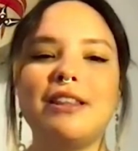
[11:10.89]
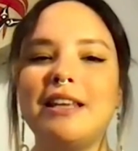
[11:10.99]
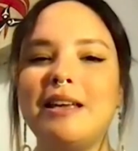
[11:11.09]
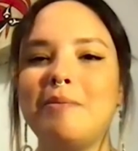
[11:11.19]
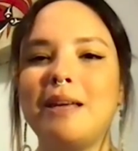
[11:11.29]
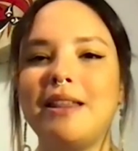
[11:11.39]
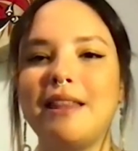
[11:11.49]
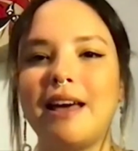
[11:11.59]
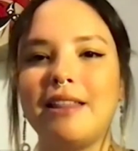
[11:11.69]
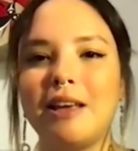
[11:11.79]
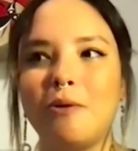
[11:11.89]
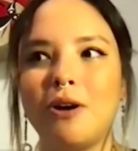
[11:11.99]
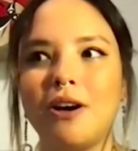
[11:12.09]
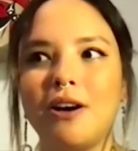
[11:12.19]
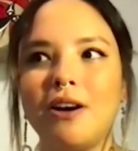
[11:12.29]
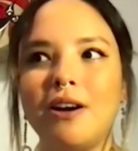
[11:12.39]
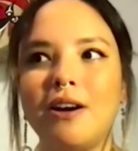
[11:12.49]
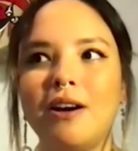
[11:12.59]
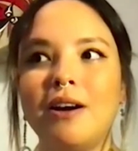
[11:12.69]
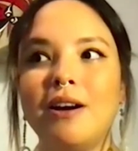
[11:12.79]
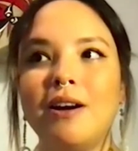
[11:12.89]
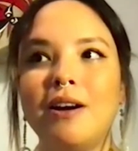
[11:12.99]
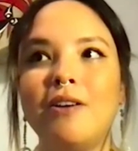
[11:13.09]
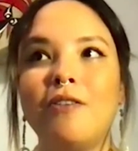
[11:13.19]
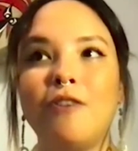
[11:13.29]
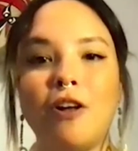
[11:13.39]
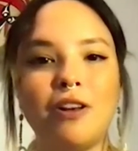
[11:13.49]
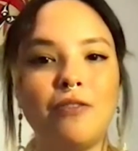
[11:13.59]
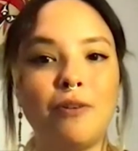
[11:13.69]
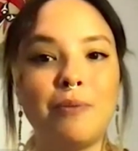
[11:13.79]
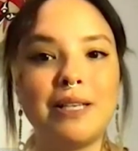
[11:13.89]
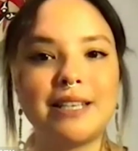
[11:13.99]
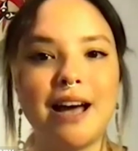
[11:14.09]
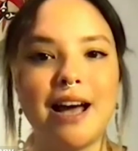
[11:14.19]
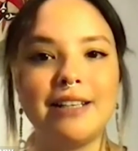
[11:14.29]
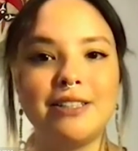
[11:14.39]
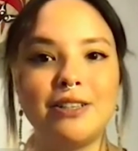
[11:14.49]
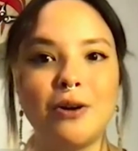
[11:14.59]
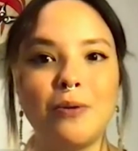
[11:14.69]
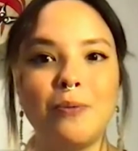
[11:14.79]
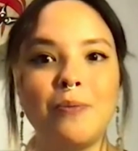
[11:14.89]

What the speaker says: theme in that they were fallen from the sky. So